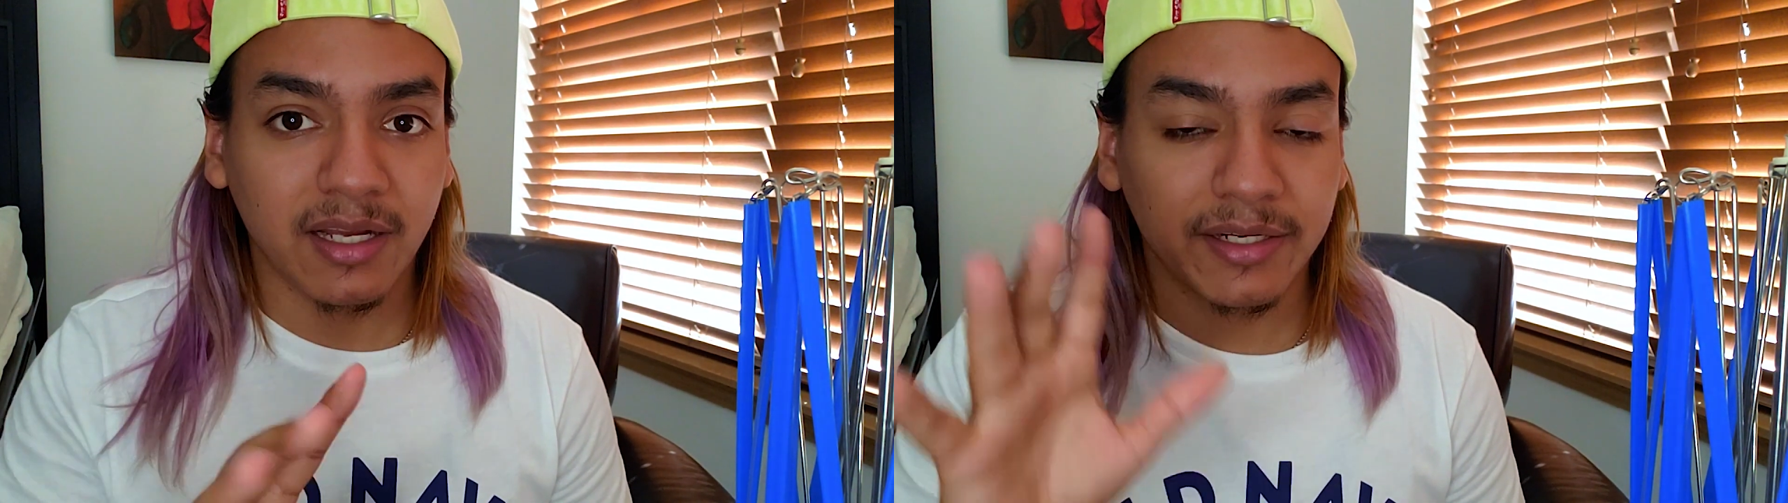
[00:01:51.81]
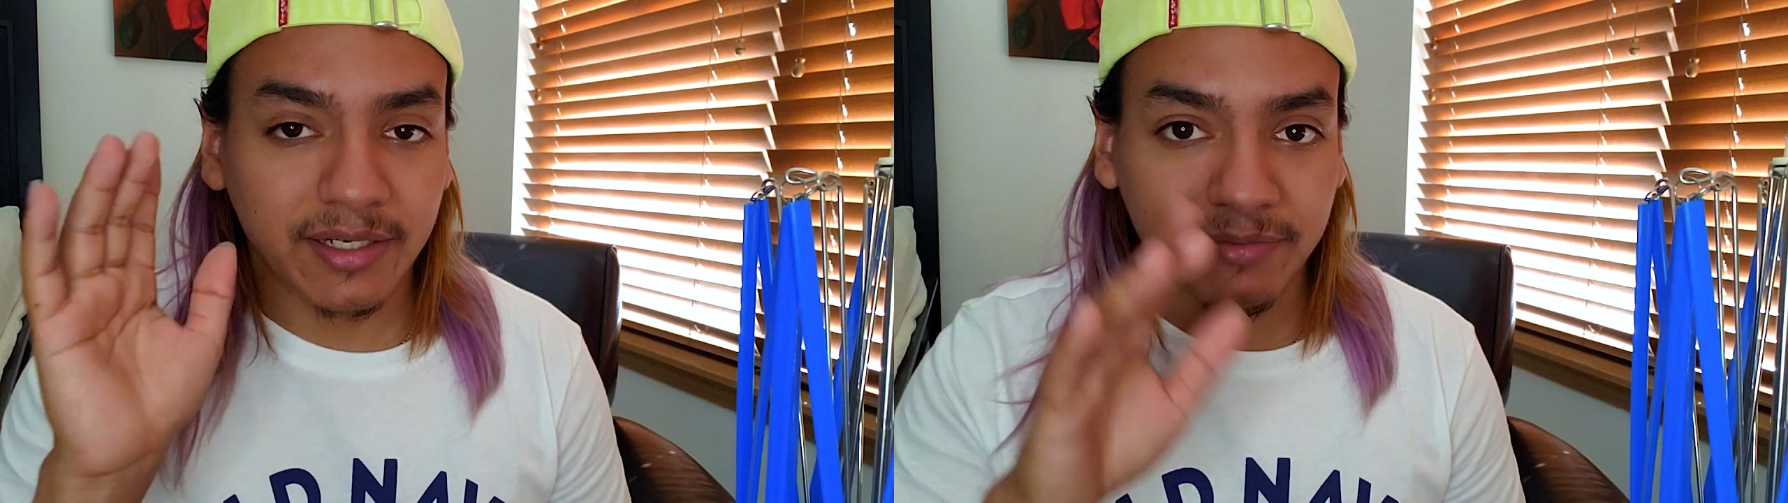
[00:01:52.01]

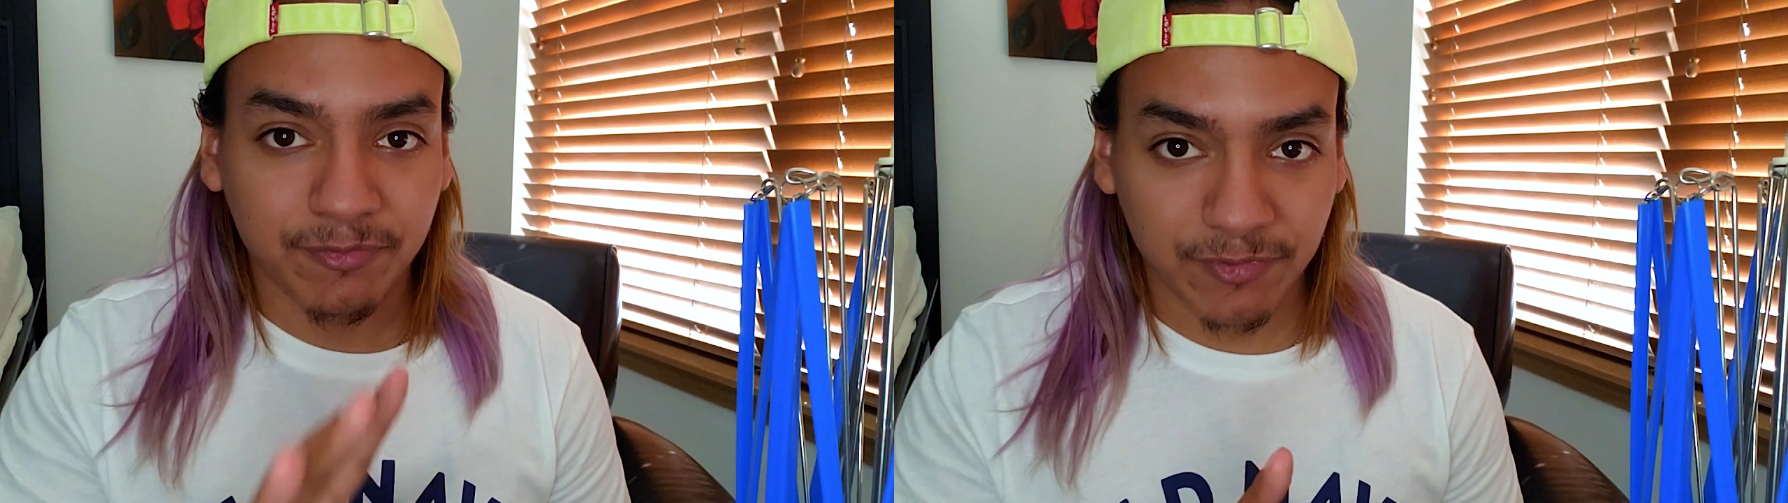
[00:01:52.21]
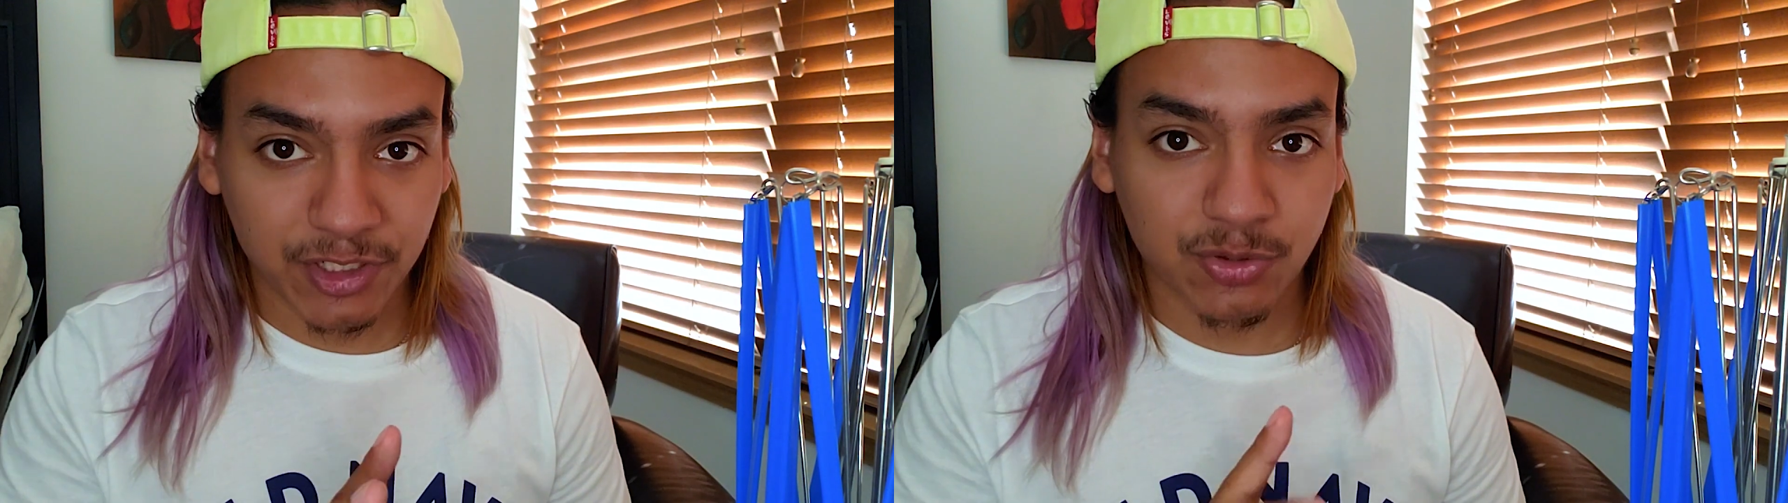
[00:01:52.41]
on it and
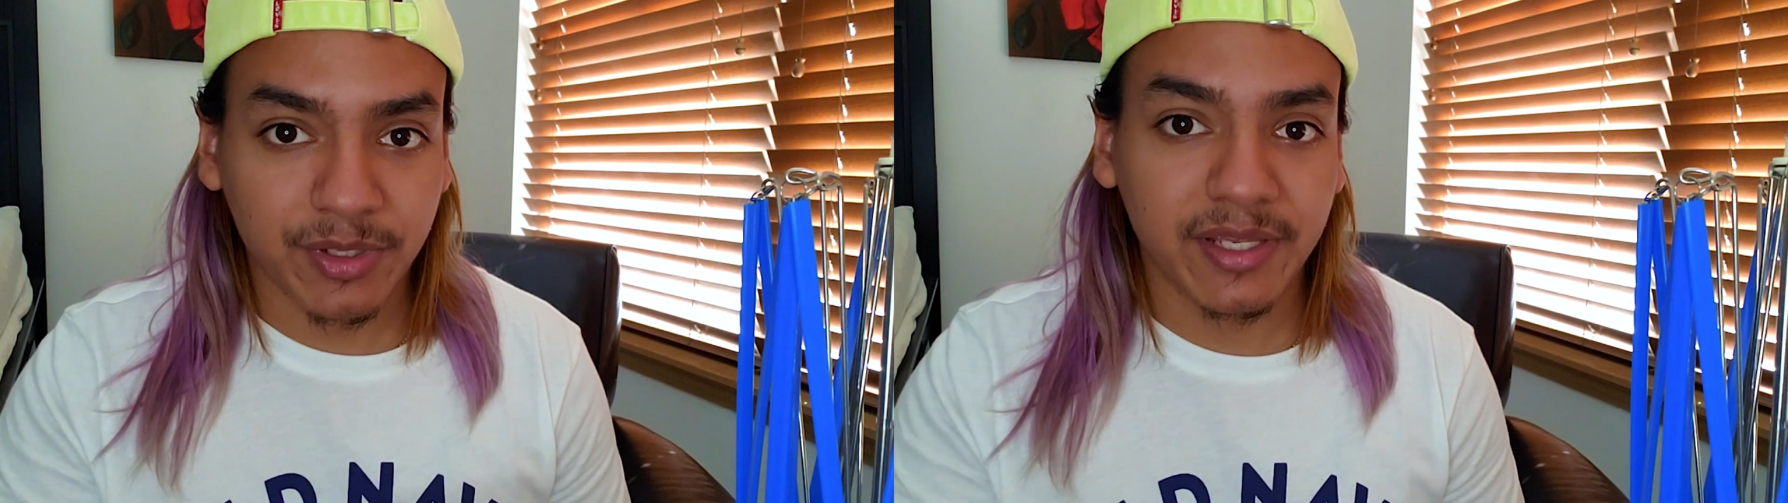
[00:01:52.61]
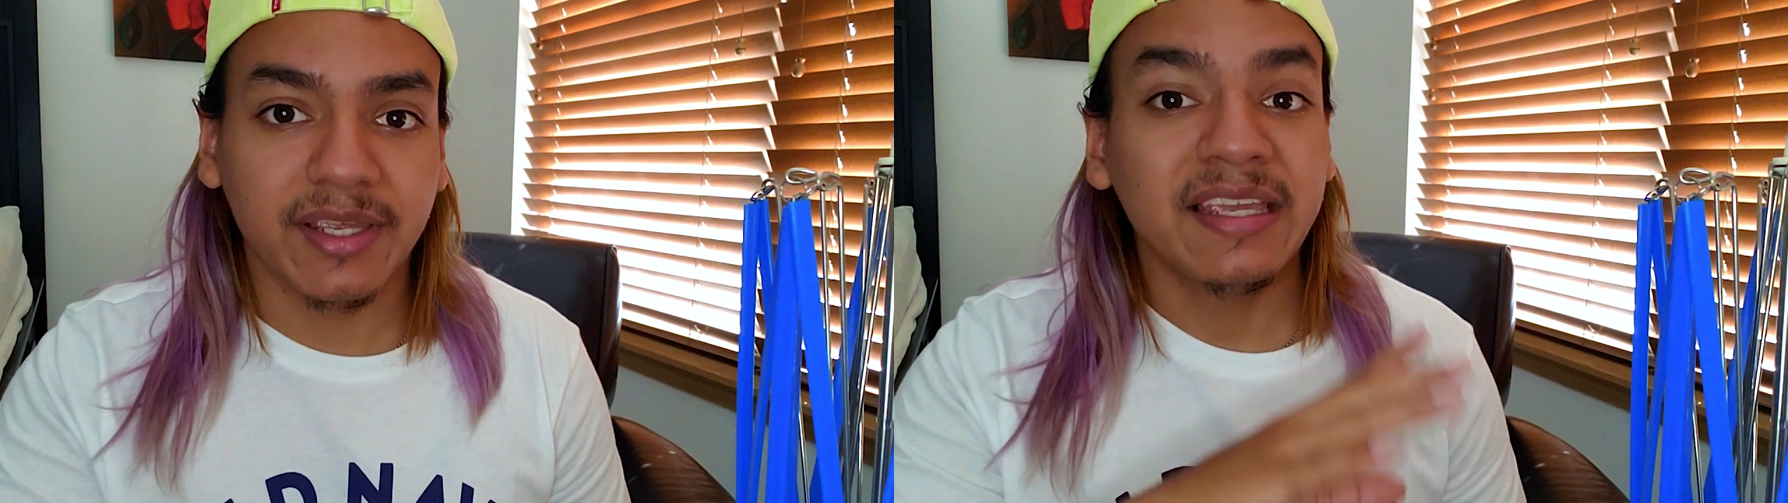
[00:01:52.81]
finished
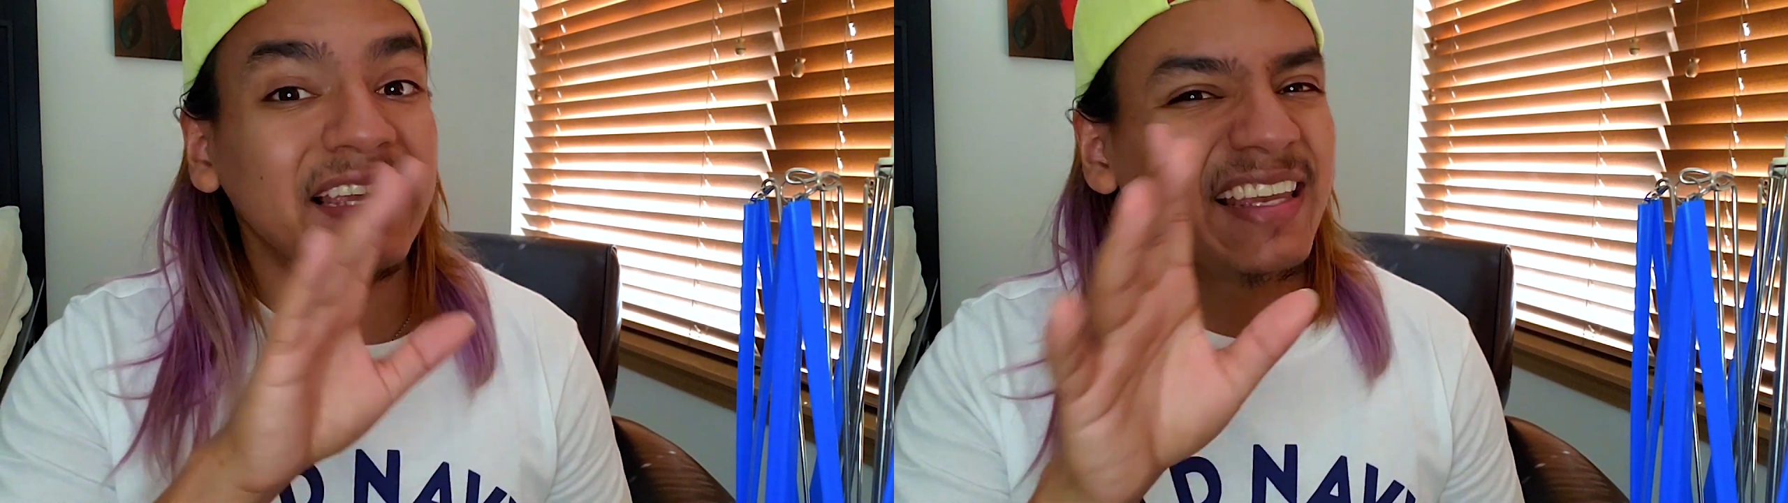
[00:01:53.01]
with it